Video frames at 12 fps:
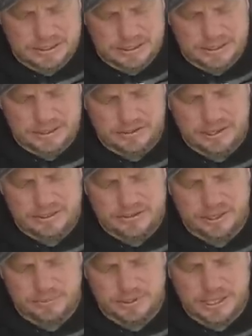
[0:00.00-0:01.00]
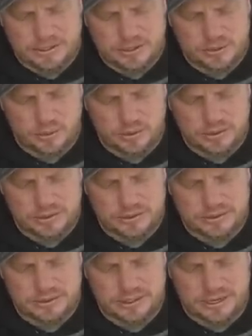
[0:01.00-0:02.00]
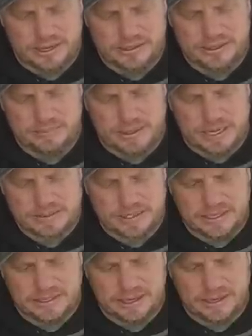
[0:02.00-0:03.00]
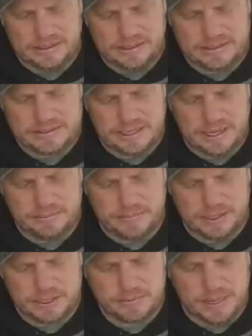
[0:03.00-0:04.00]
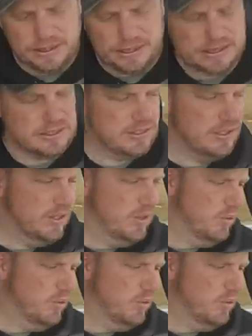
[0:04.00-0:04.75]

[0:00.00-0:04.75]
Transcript: Integrated trailer brake controller, LED box lighting, LED side mirror spotlights,